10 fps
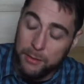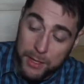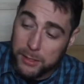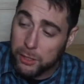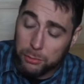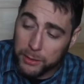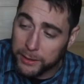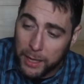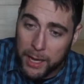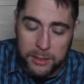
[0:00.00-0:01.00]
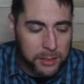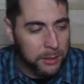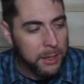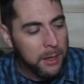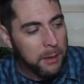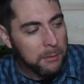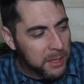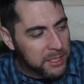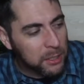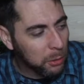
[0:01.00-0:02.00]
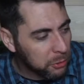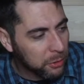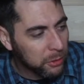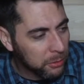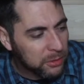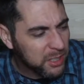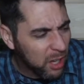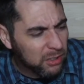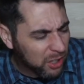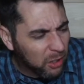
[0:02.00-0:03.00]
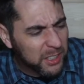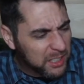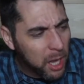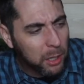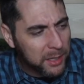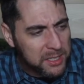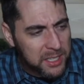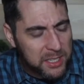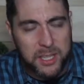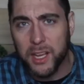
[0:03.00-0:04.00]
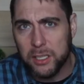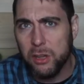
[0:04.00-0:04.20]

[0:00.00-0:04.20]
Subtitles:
This is really nice. And this culture currently tolerates these things.